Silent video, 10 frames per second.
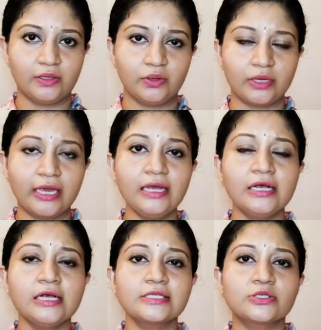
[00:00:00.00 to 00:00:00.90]
Okay,
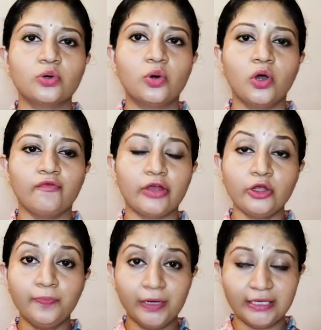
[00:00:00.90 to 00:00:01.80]
so when
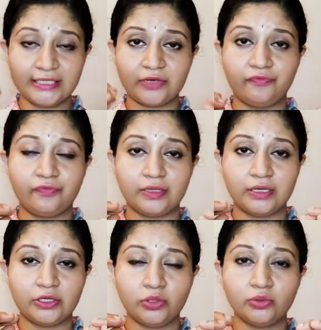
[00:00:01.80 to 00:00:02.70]
you perceive,
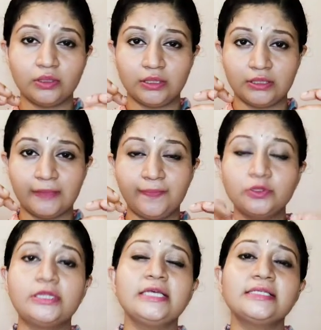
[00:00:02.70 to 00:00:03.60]
the
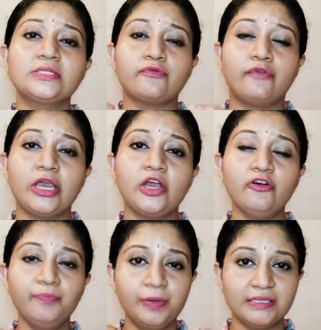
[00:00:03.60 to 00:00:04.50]
Buddhist way
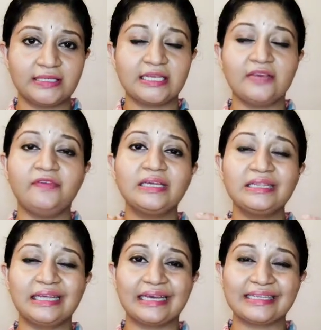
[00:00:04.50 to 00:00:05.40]
of perceiving
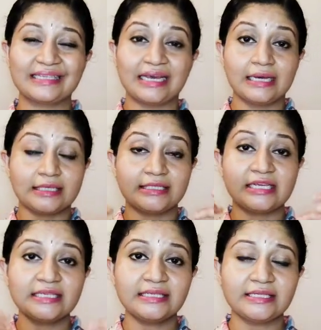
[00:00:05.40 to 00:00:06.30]
things
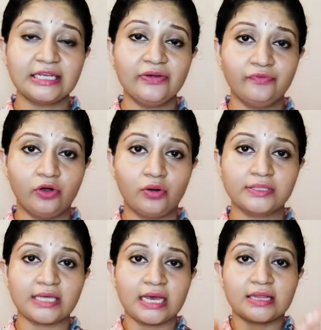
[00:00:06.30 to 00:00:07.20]
just
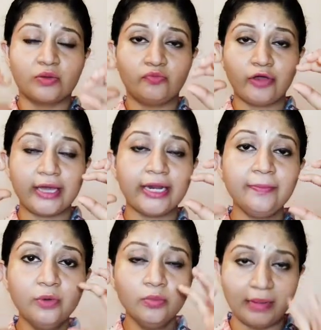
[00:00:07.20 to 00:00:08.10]
involves the
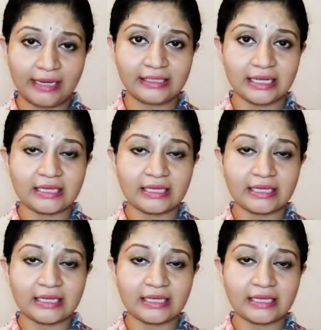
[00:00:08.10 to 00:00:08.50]
very moment,